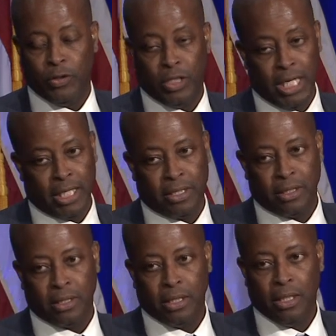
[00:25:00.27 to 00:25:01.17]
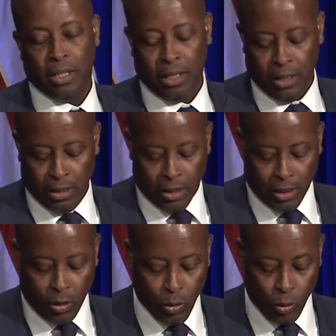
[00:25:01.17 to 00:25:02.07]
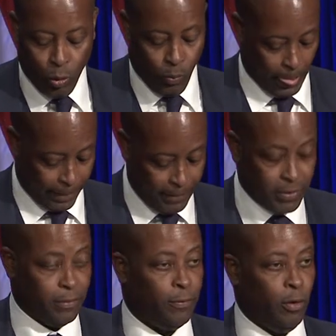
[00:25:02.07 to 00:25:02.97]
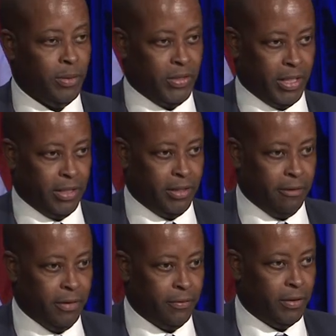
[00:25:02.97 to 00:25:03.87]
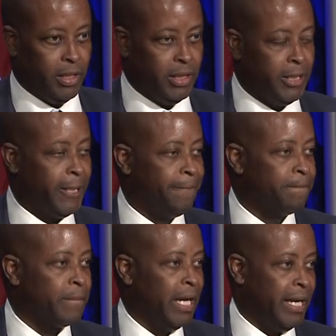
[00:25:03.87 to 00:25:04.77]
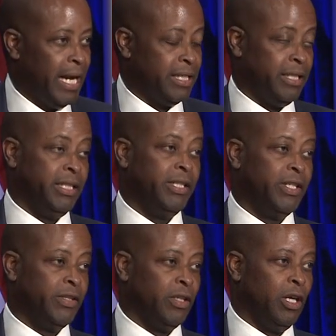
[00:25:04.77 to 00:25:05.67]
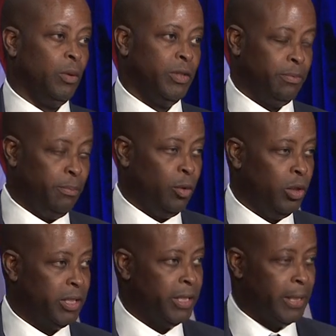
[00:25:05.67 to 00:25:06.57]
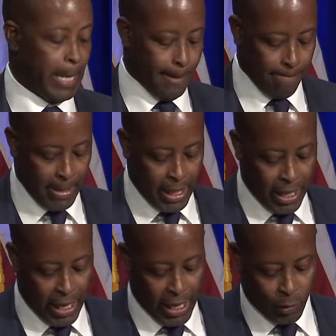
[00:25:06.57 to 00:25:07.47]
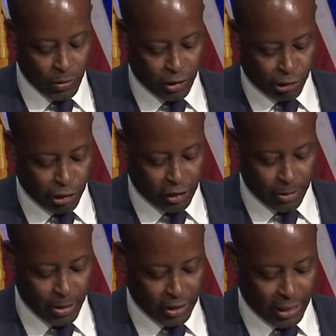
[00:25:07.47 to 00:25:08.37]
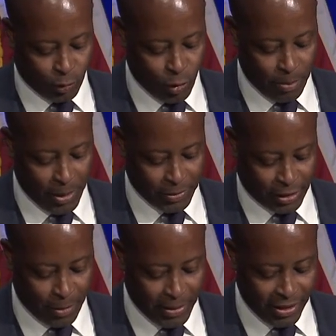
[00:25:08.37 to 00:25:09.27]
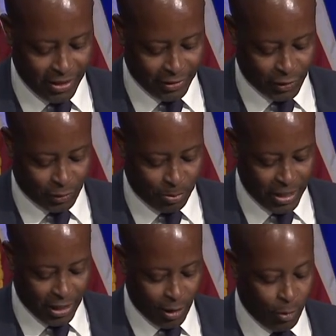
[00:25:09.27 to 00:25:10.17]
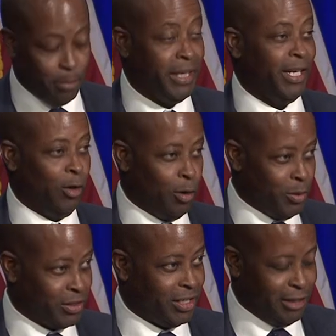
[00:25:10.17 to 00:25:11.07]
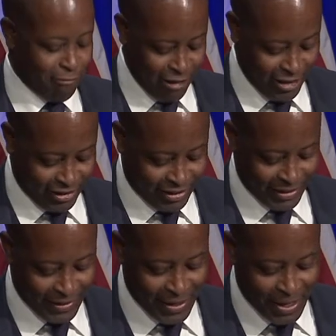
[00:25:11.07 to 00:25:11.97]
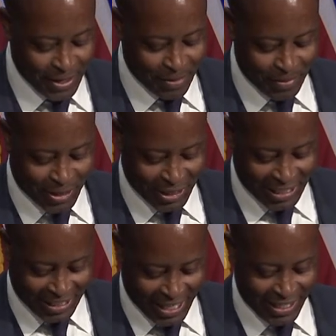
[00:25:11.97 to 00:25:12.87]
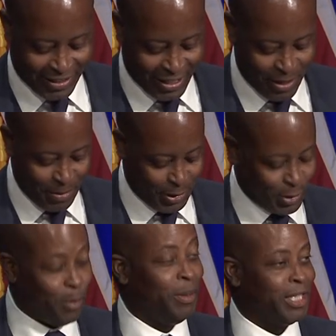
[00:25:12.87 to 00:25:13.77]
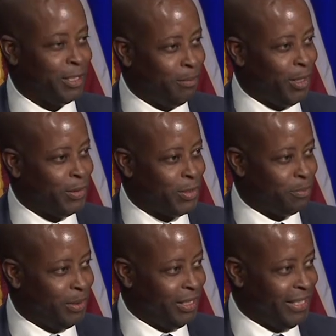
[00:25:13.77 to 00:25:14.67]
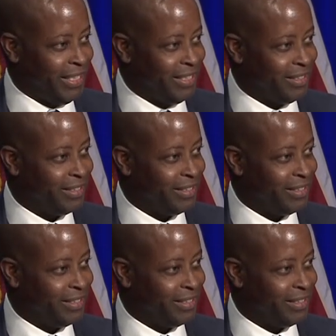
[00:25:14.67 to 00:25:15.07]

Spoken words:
Jackson, who is a former secretary of HUD and actually sits on Howard's board. And it was interesting because I told him I was coming here to speak, and our meeting almost got derailed because he started telling me so much about this building,